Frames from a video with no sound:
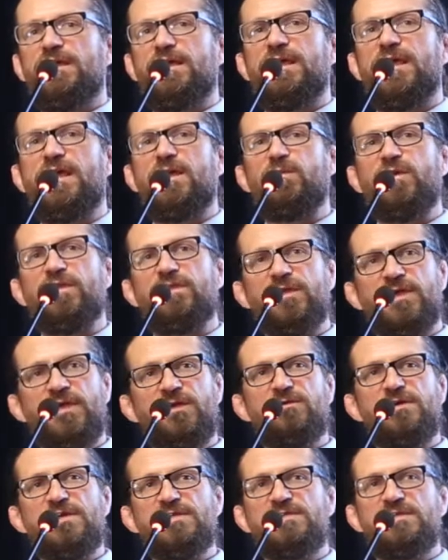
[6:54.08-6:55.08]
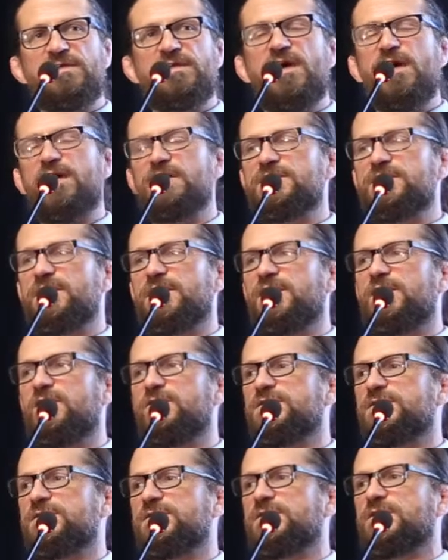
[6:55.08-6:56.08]
And with increase in
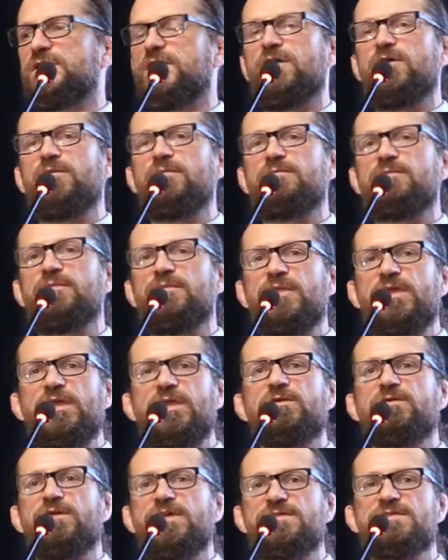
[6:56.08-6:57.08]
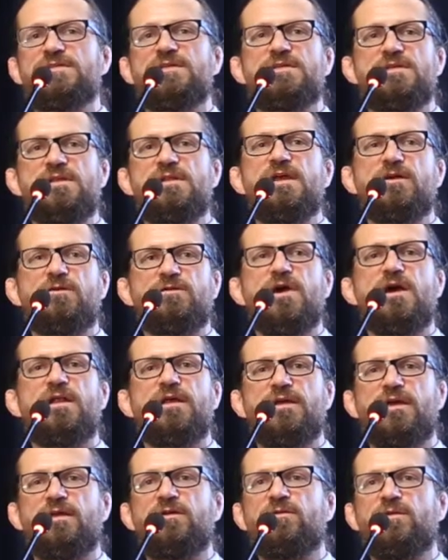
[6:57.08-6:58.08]
coccidiosis come increases in
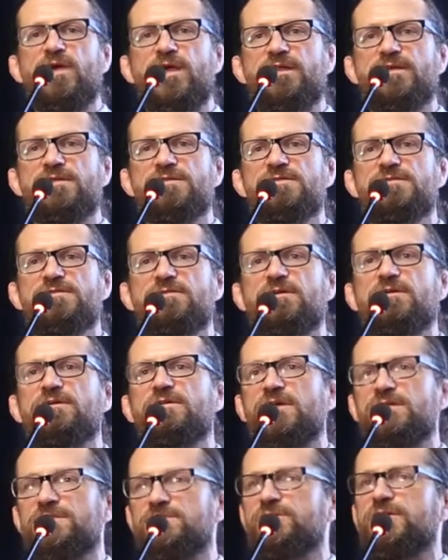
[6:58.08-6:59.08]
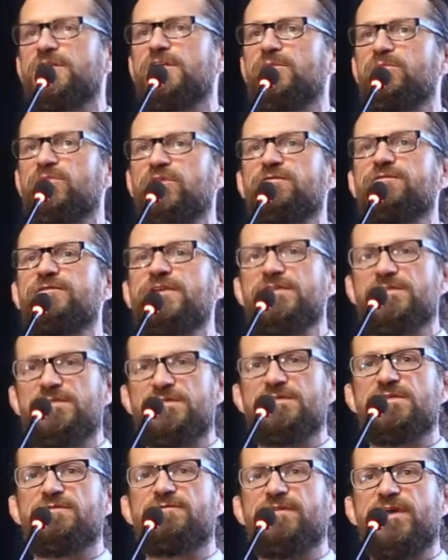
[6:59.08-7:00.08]
necrotic enteritis, or Clostridium
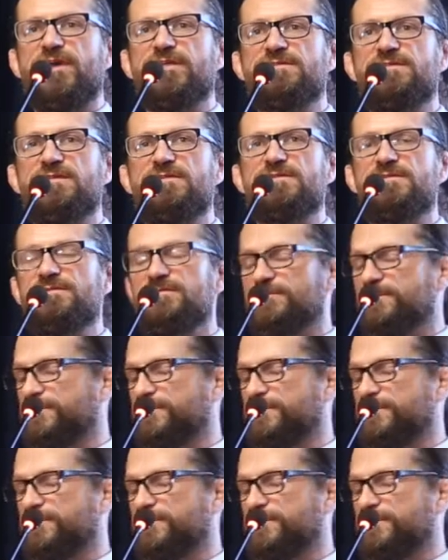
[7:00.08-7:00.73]
perfringens infections.